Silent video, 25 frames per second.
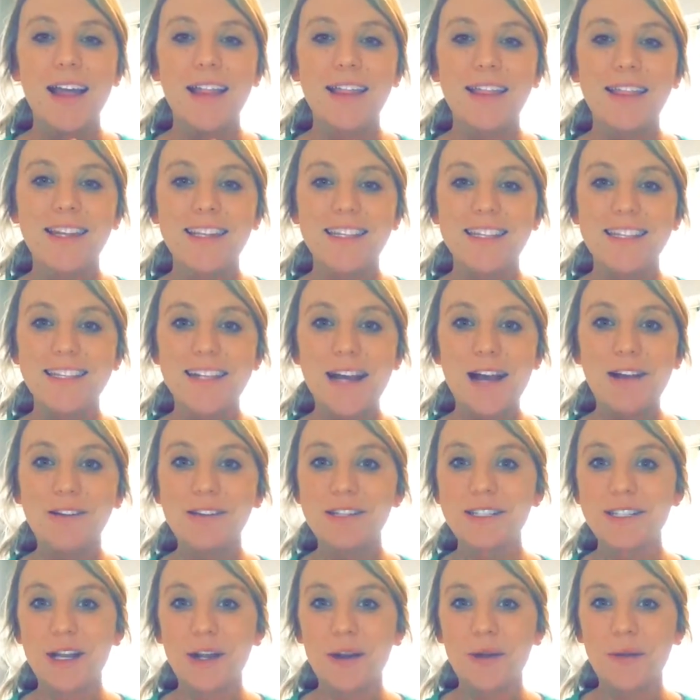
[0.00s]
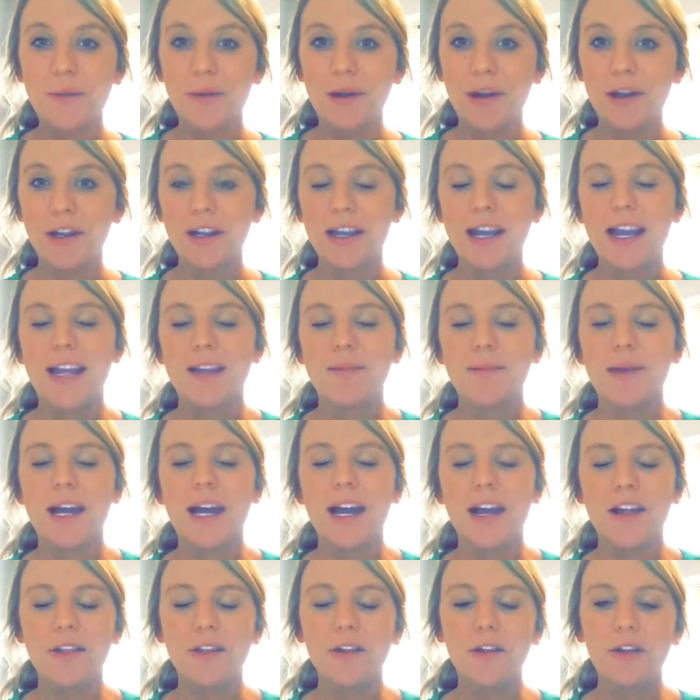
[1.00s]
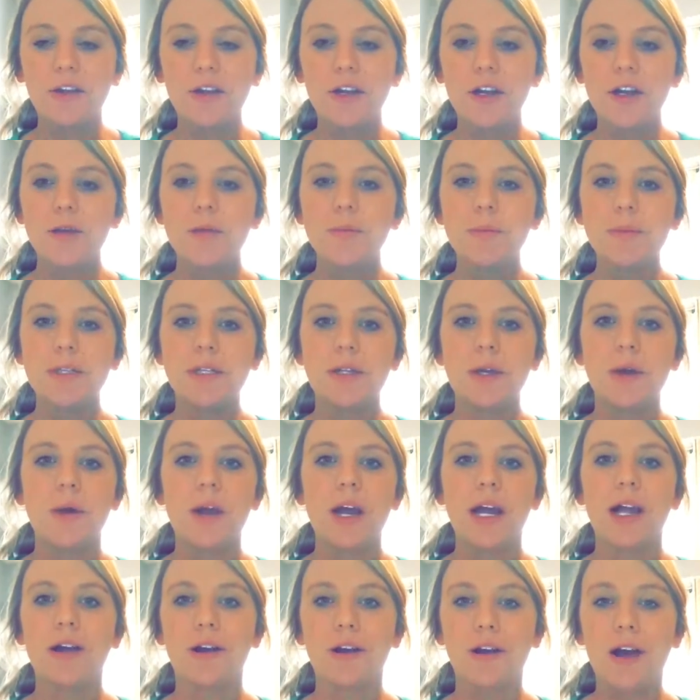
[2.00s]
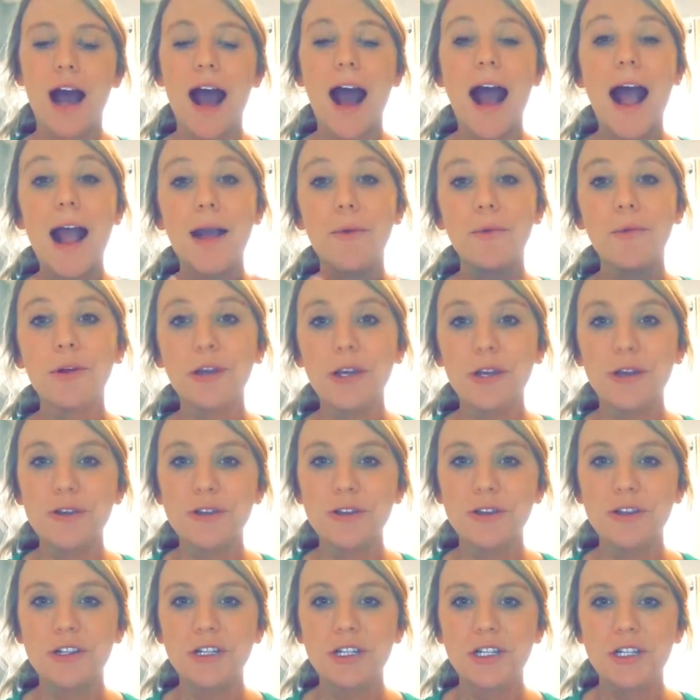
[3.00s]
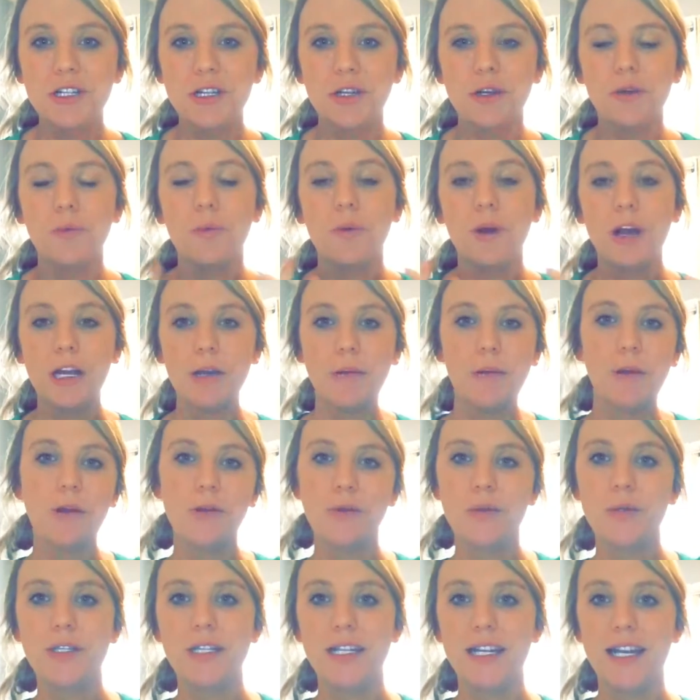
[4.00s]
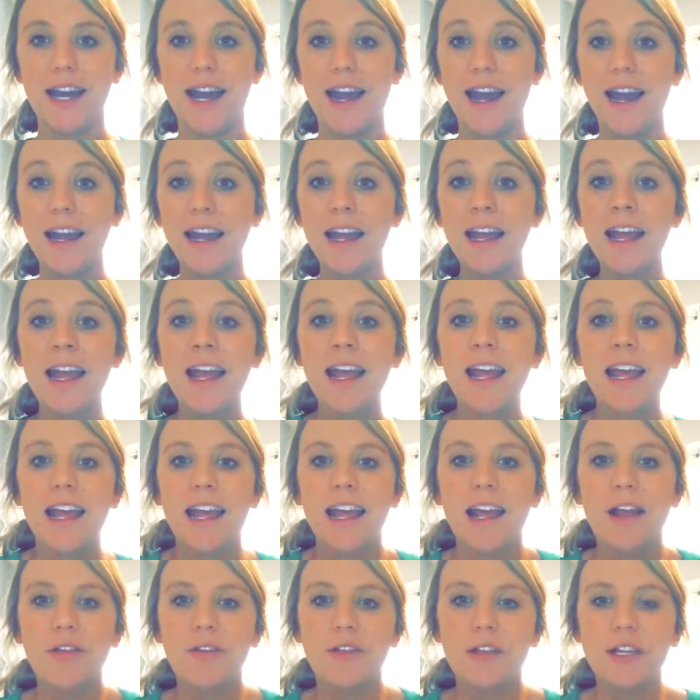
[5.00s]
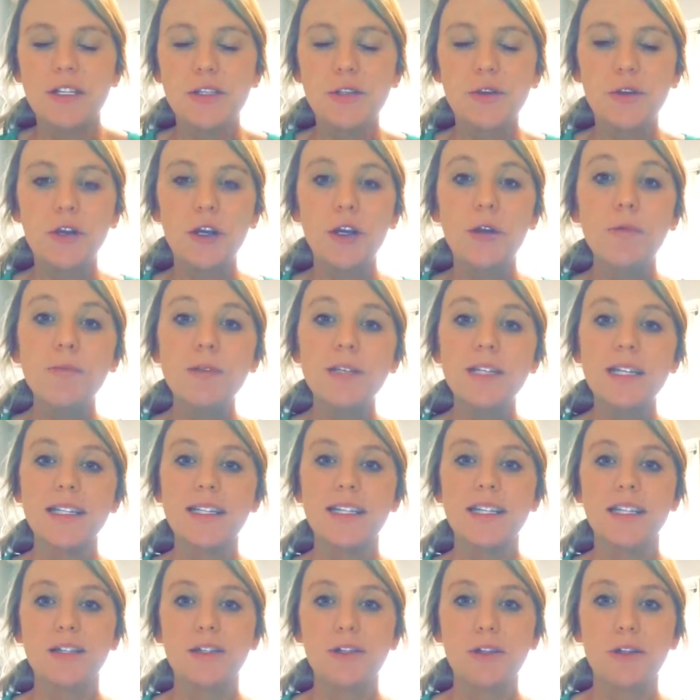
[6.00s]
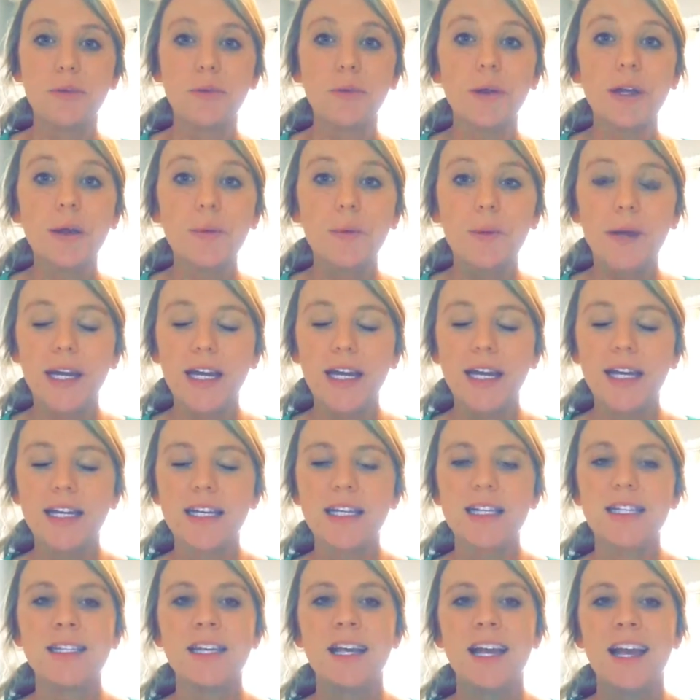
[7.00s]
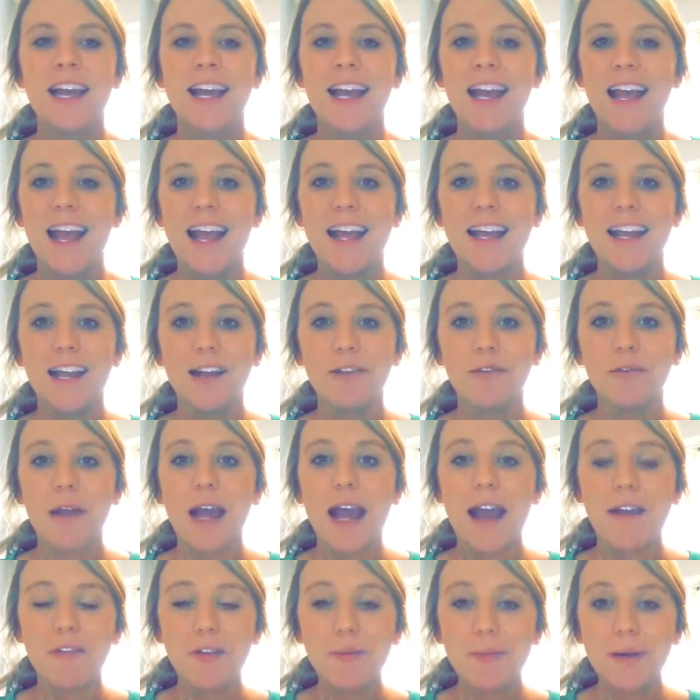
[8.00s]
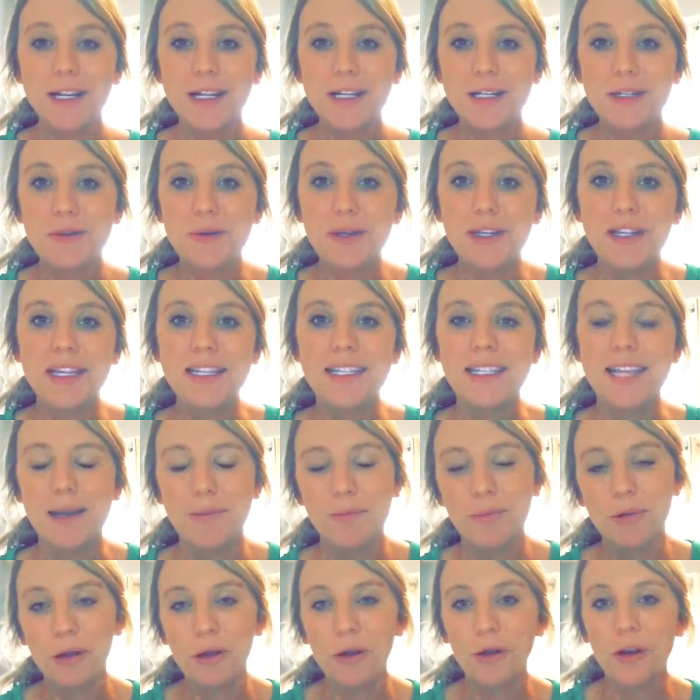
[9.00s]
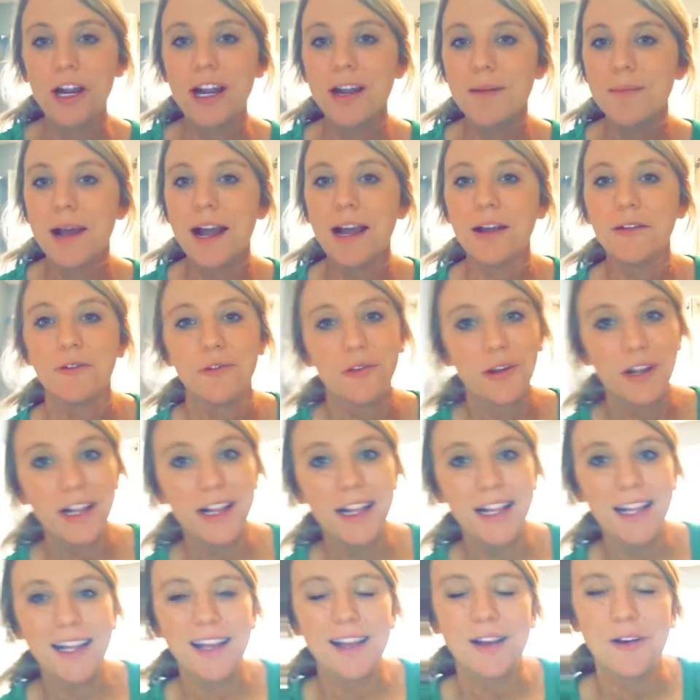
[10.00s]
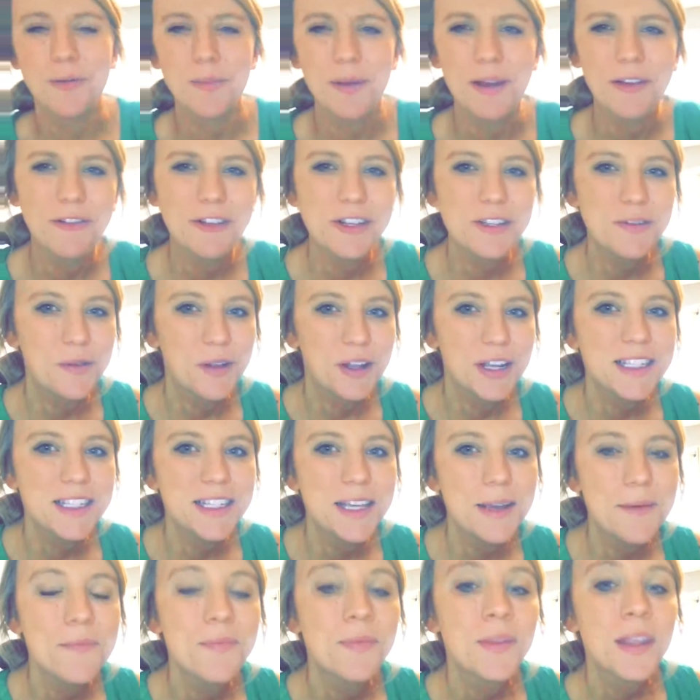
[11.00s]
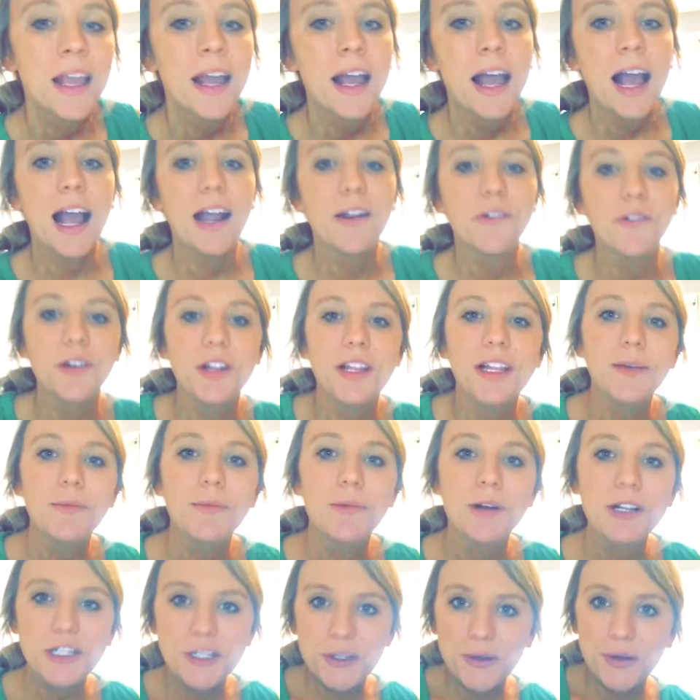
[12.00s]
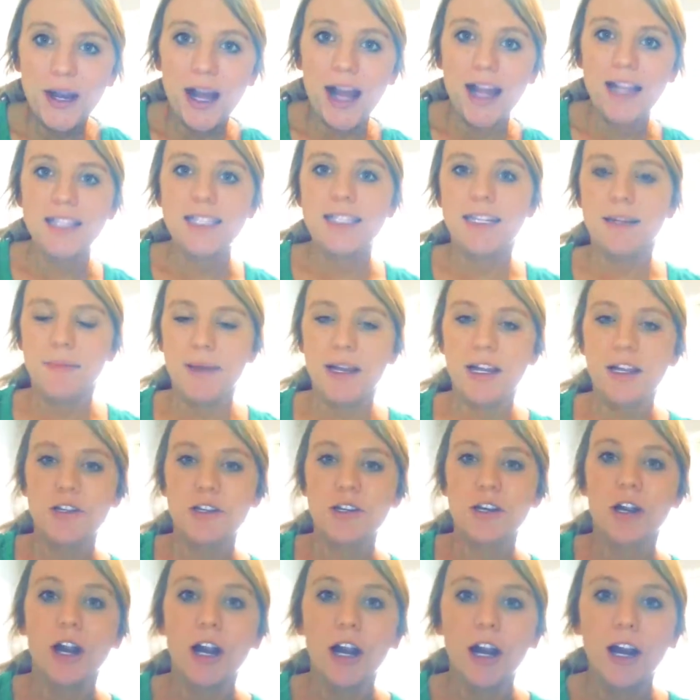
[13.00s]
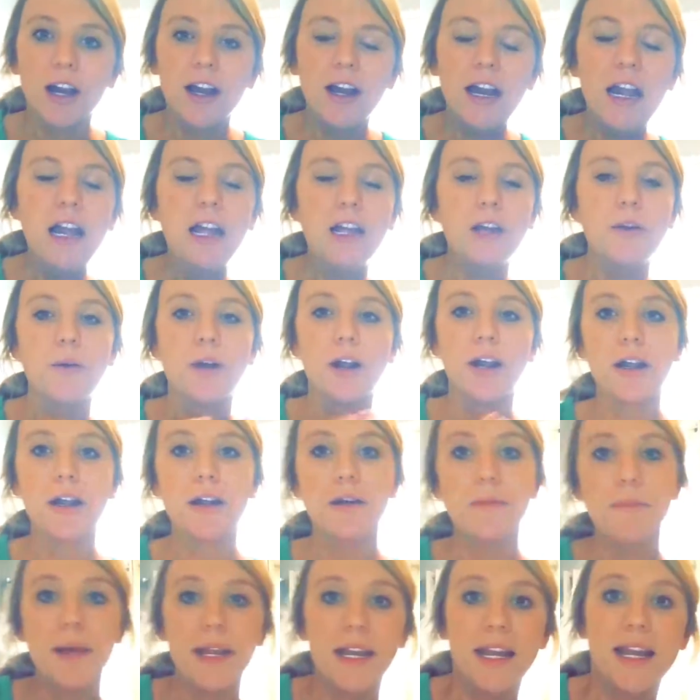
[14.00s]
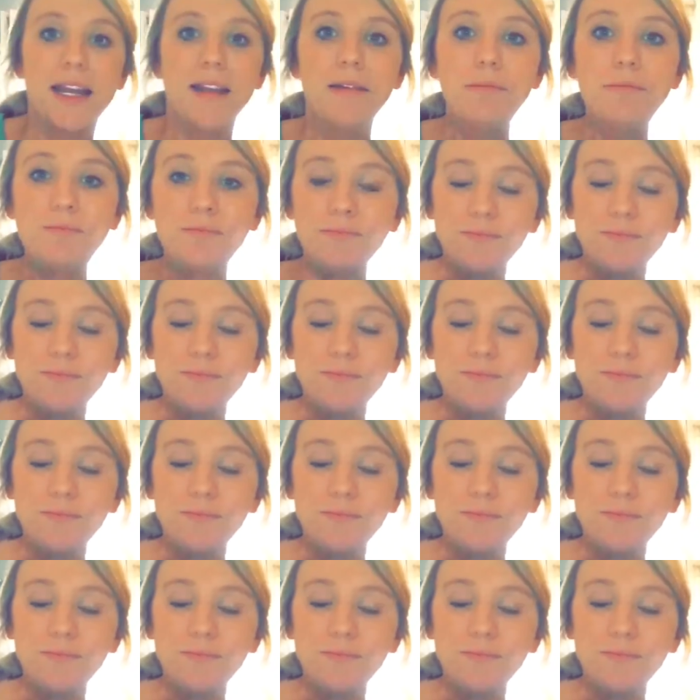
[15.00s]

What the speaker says: this is how it's going to work. In my other groups, I will usually do one post a day. In this group, since it's 3 weeks and everybody's doing the same program, my foot's falling asleep. I really want you guys to make sure you are committed.